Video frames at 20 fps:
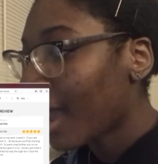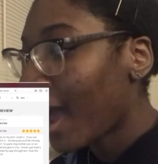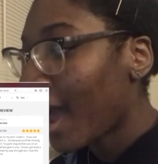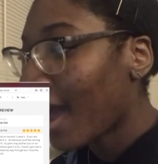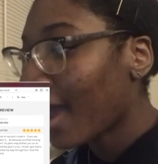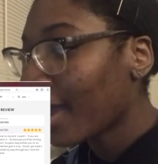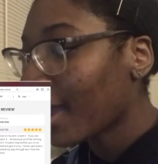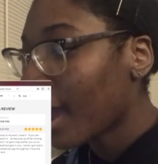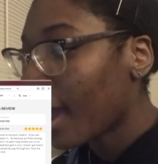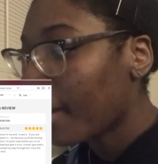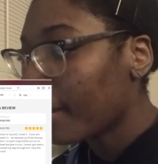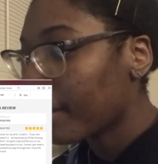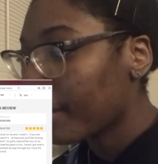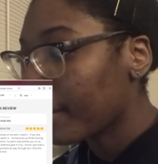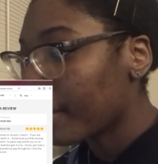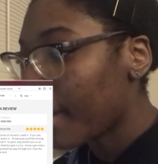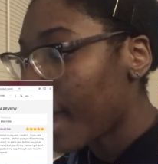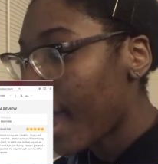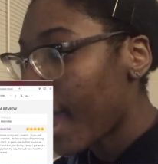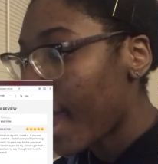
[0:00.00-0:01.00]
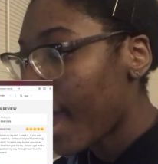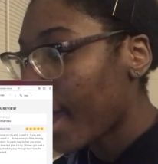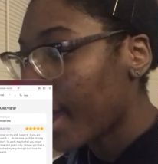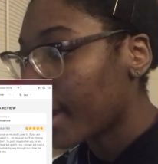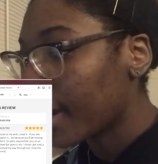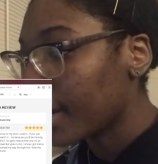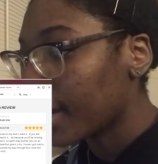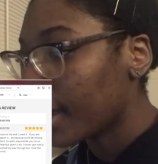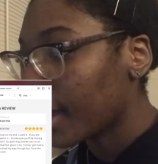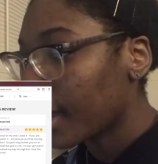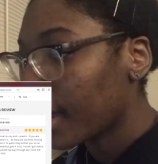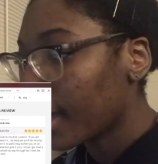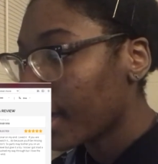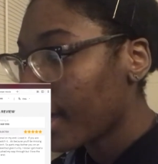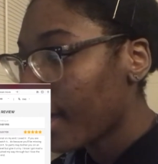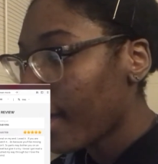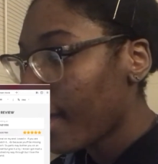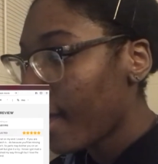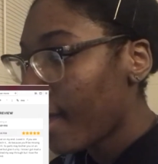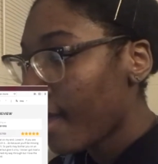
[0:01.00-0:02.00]
I got mad
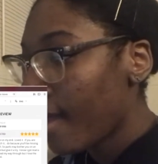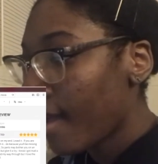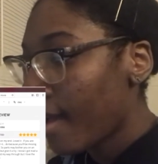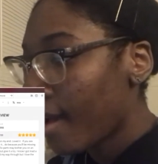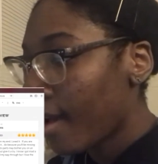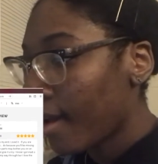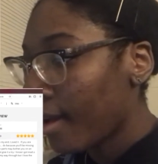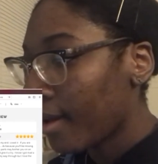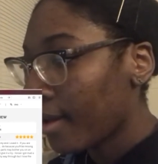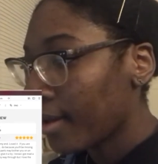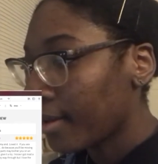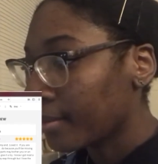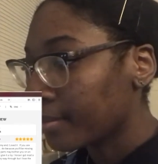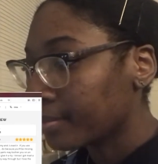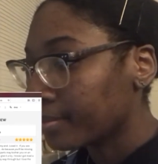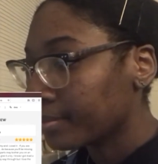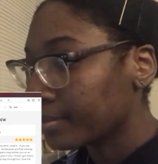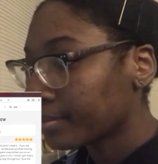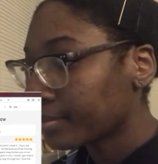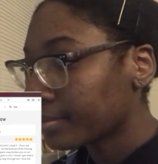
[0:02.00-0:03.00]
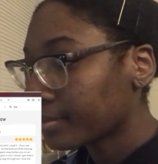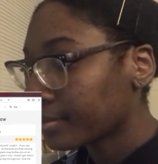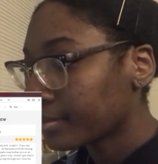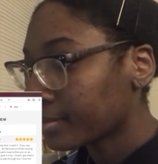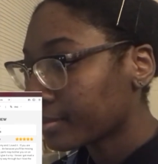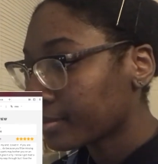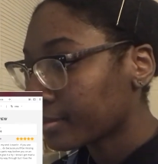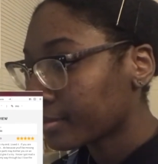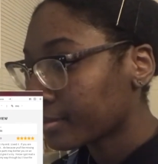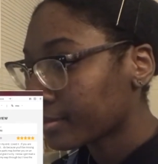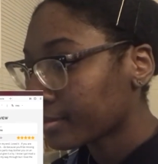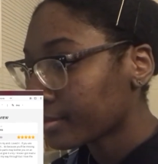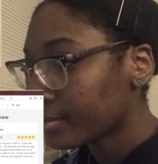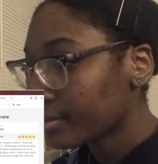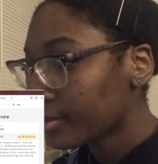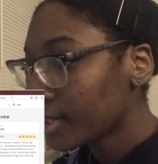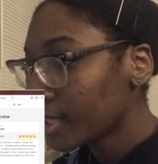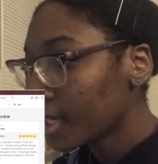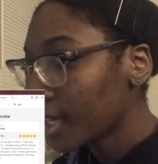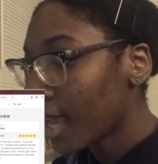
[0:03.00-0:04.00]
um,
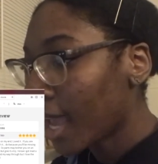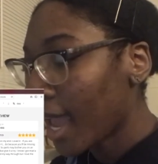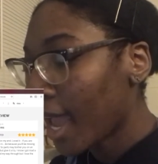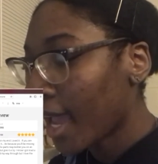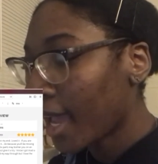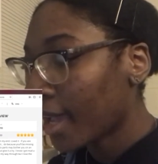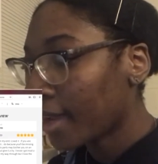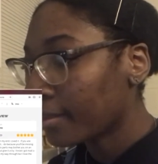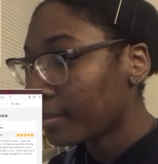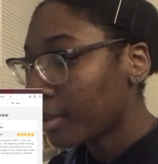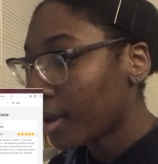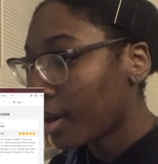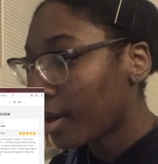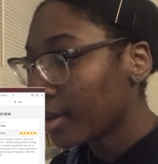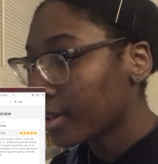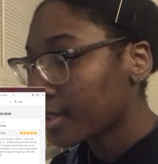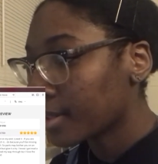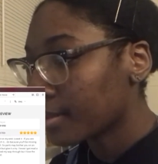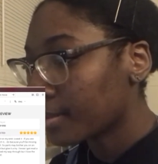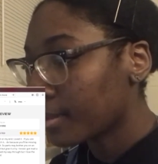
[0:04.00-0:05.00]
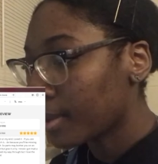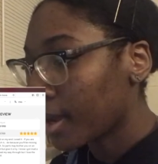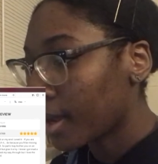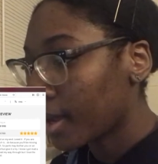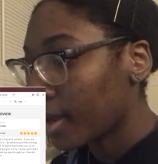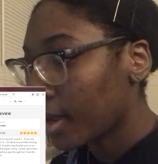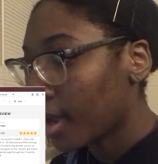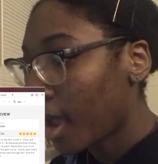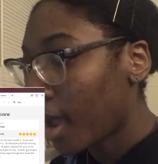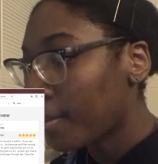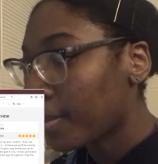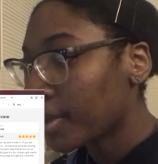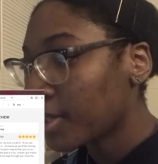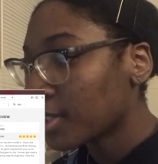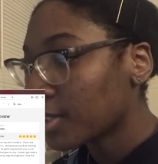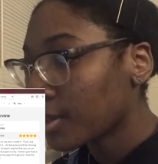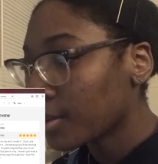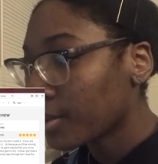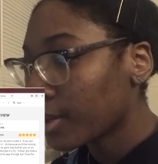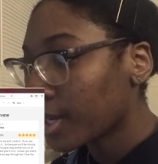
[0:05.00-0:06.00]
at parts, but I
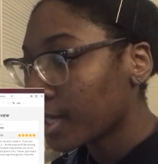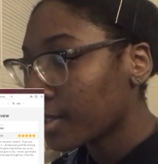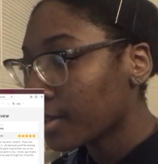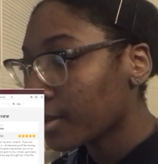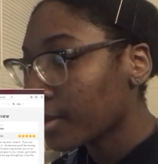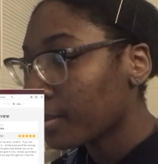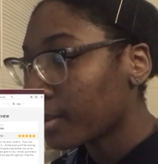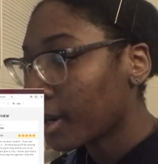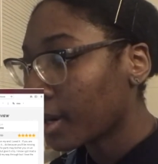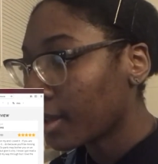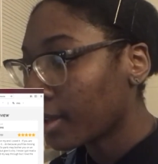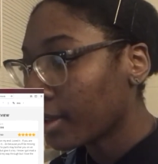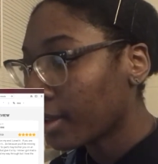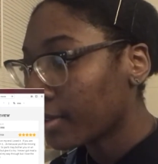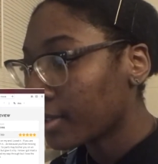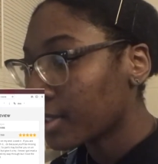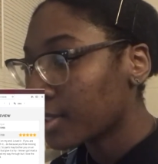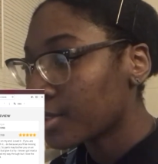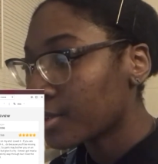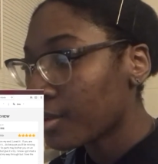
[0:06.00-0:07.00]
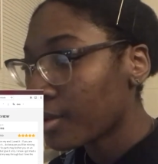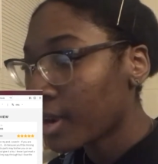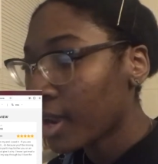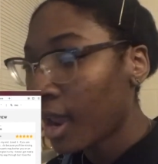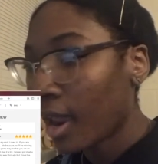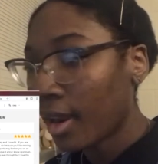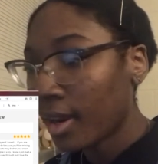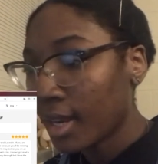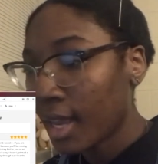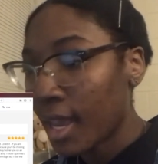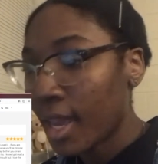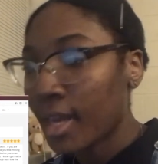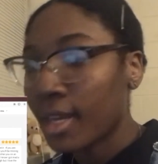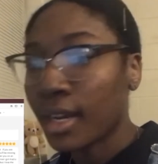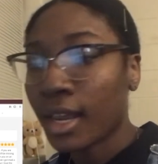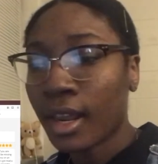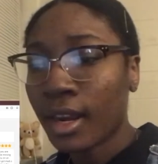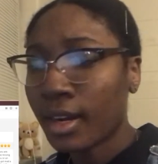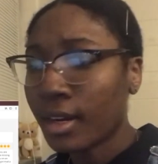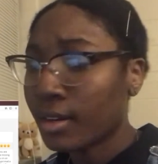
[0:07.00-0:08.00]
pushed my way through. But I love the story and the
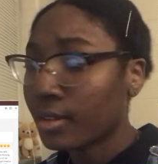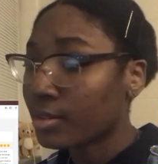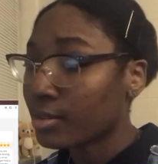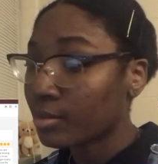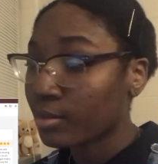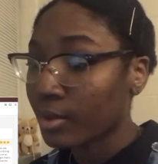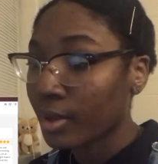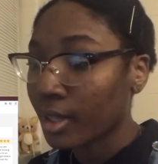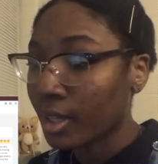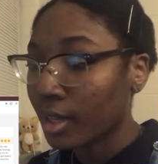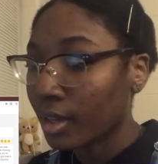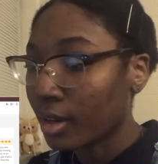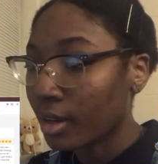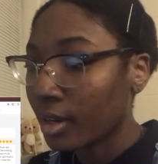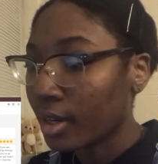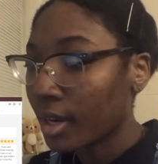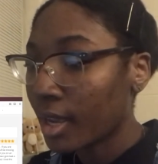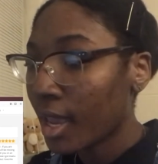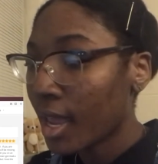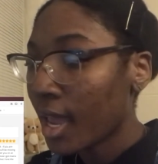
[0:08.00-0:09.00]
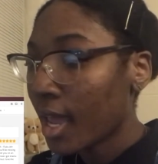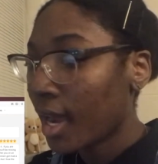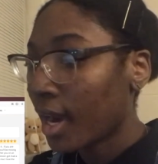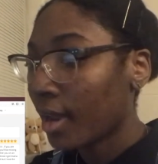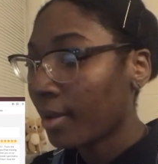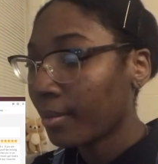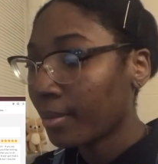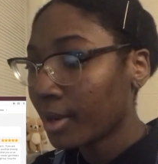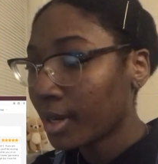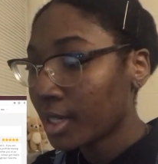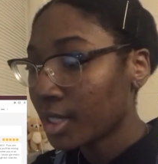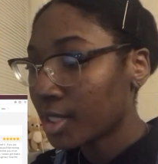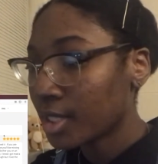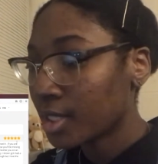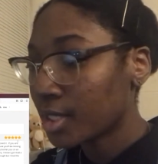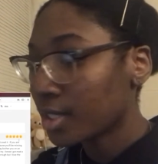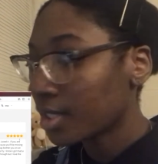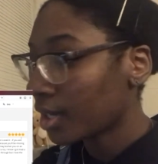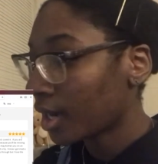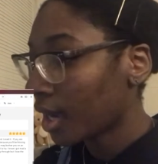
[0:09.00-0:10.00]
end. The ending's really good, and I
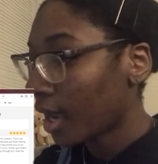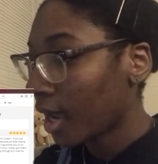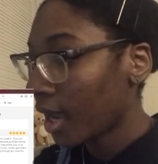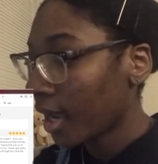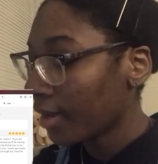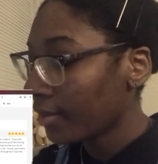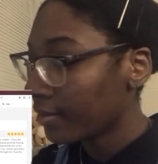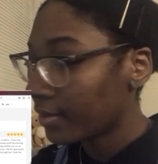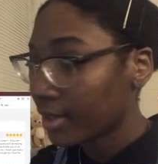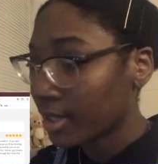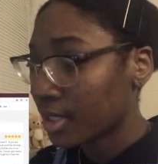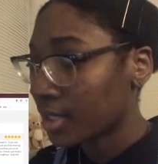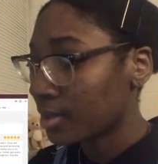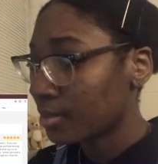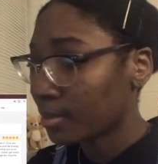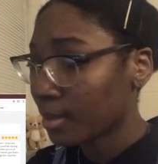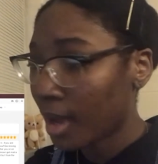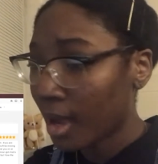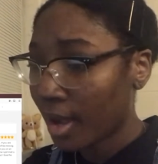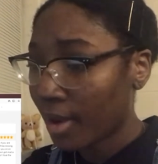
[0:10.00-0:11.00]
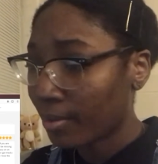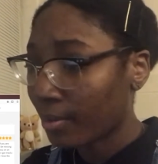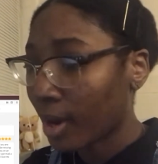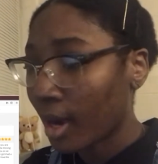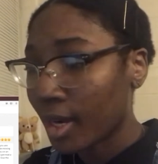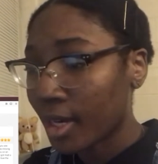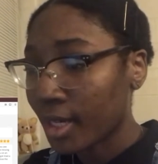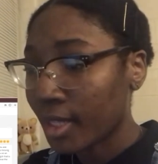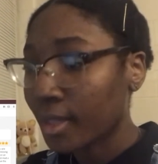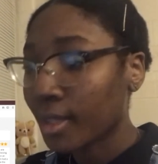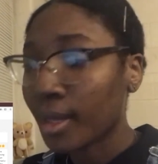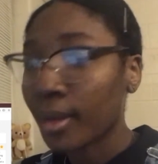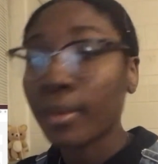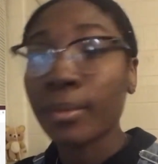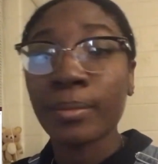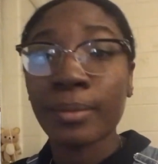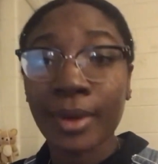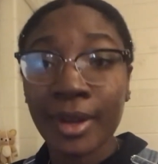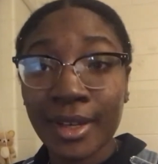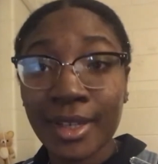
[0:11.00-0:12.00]
wish I fixed my writing there.
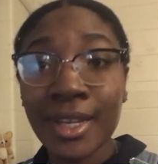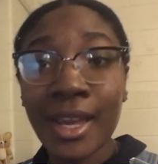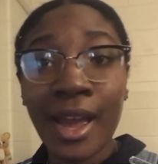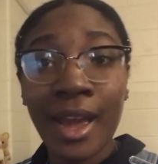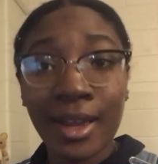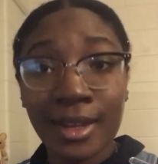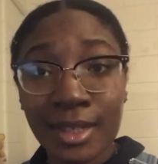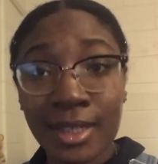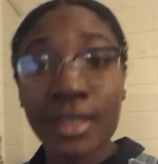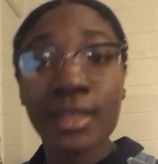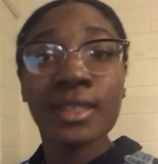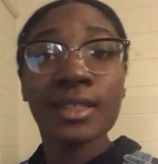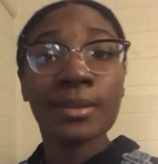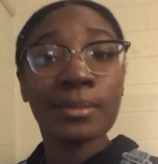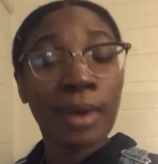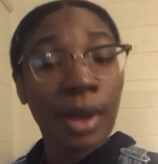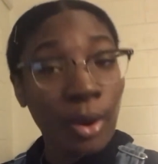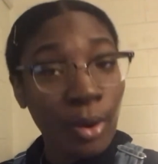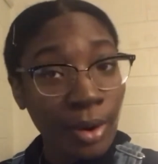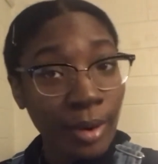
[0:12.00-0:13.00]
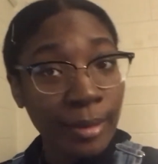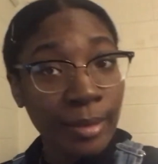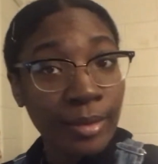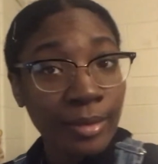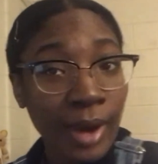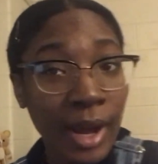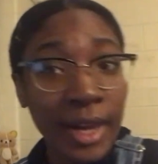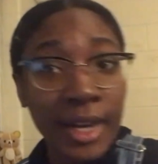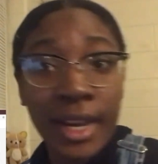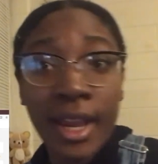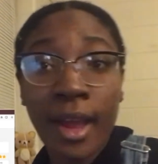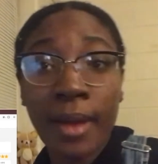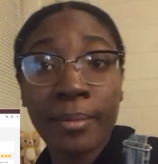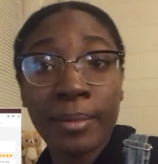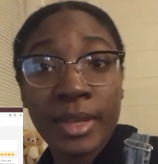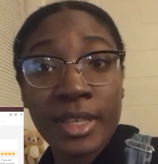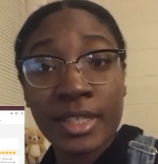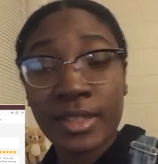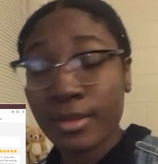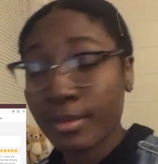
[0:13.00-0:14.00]
But yeah, you can see my horrible writing. I
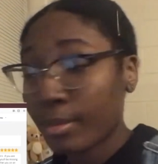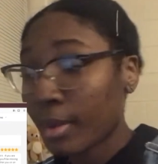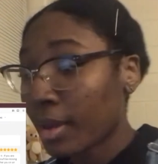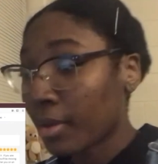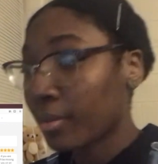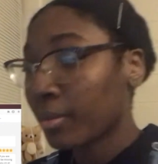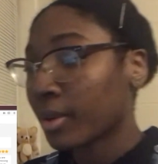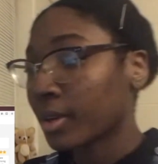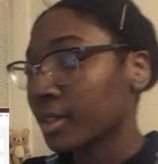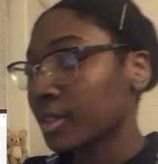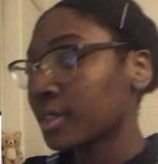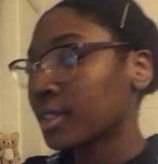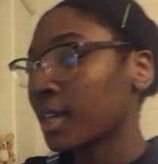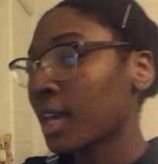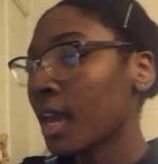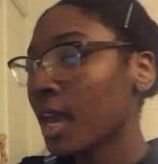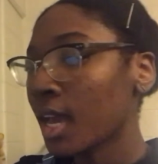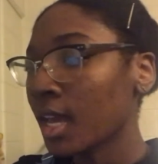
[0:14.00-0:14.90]
misspelled words.